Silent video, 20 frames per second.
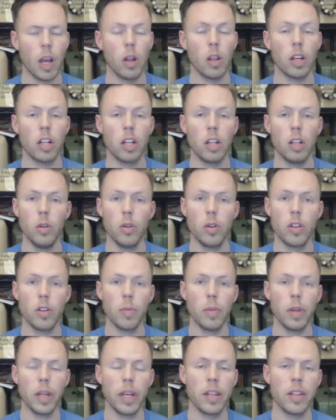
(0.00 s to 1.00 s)
I'll include
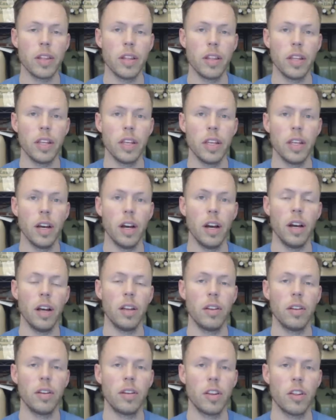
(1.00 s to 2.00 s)
some links in the uh,
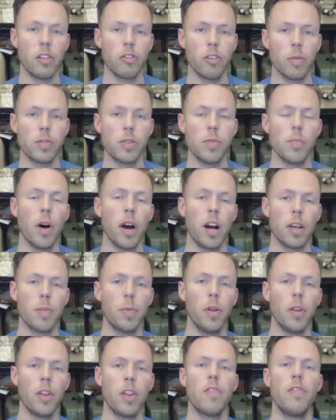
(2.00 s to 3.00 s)
description box
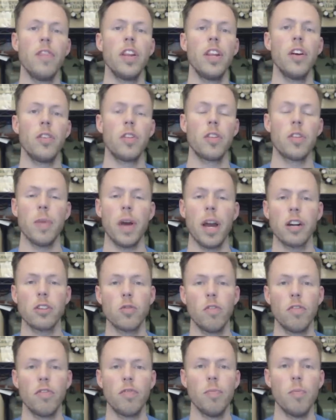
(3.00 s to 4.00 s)
below this video to some
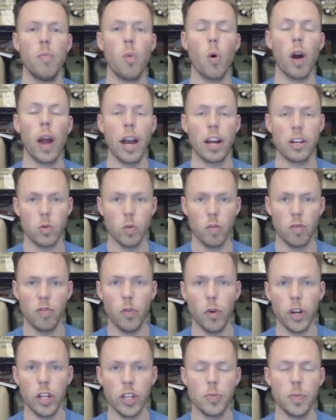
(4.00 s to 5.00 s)
actual, more actual
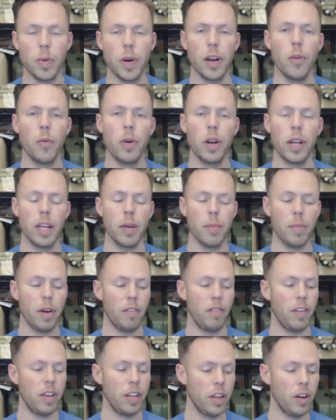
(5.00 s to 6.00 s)
footage, but I don't want to get
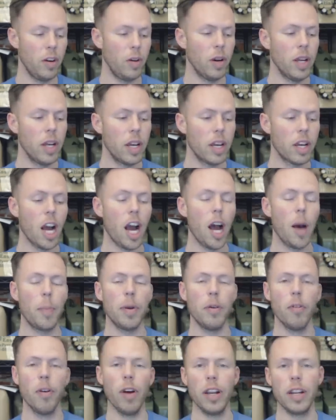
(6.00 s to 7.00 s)
my video
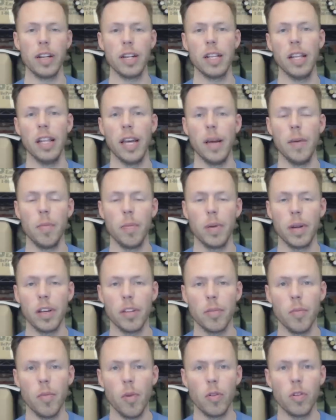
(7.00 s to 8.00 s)
copyright claimed
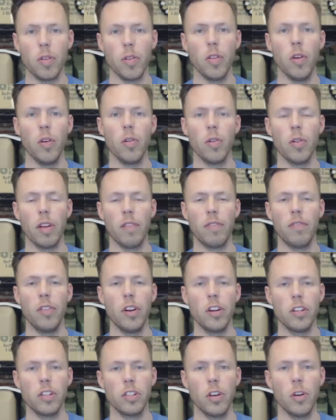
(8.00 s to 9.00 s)
because most of the, that
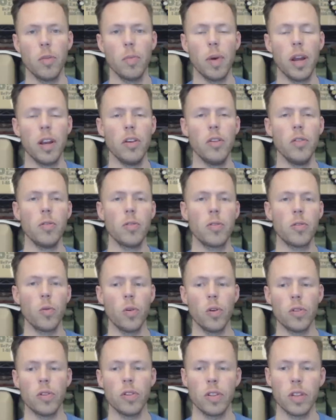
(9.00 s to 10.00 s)
footage is owned by news
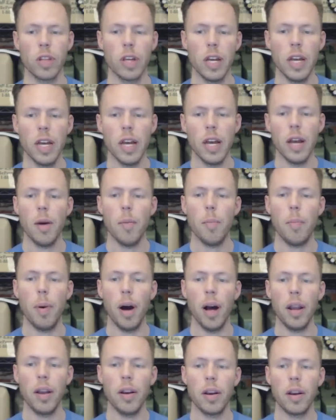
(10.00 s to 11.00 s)
sources.
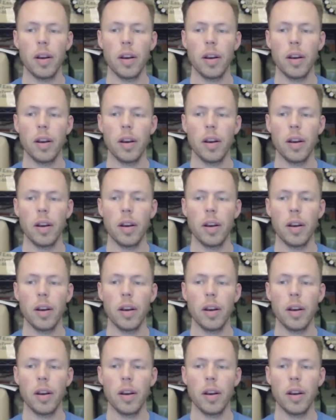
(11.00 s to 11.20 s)
But